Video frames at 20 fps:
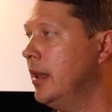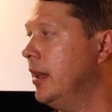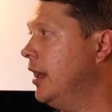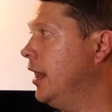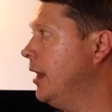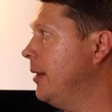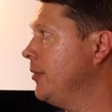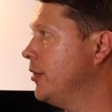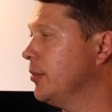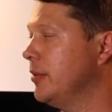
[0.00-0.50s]

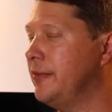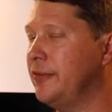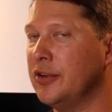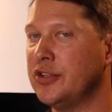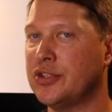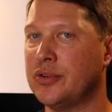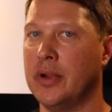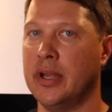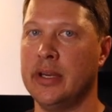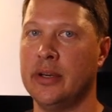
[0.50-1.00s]
Um, the
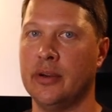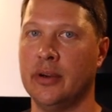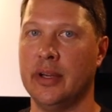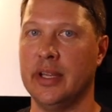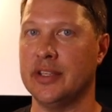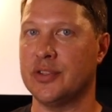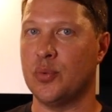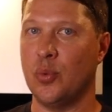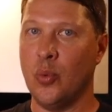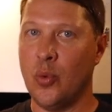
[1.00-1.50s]
refrigerator
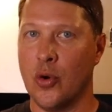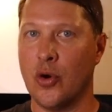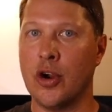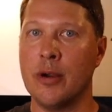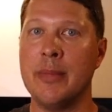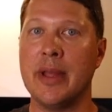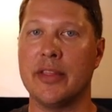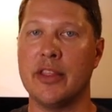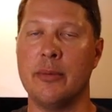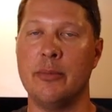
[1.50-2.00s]
is
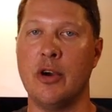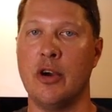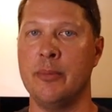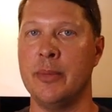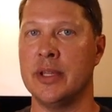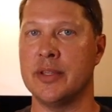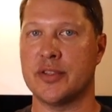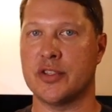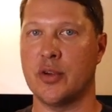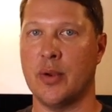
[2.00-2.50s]
warm at the
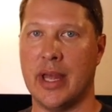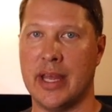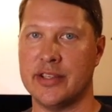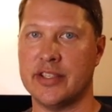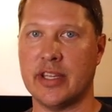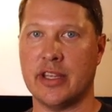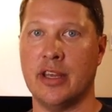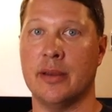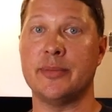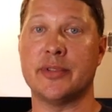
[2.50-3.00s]
moment, so
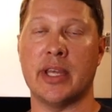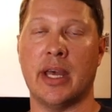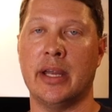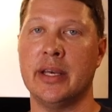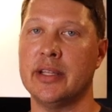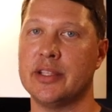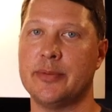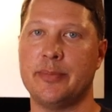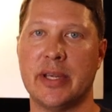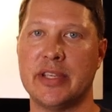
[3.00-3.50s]
as it comes
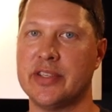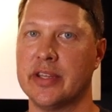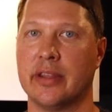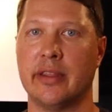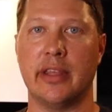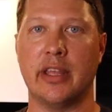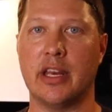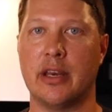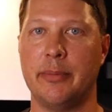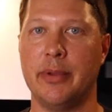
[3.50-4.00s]
on, it's
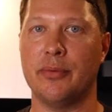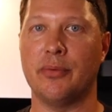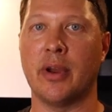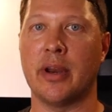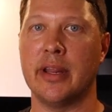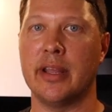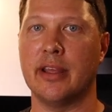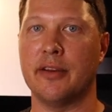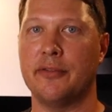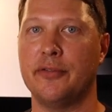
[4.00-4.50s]
basically gonna be
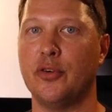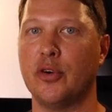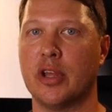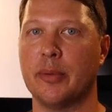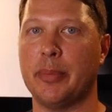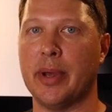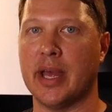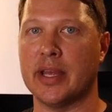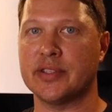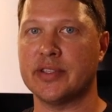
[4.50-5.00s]
running at full
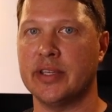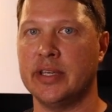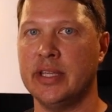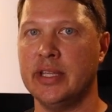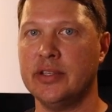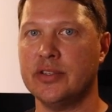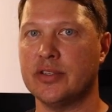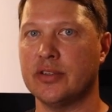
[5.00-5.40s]
capacity.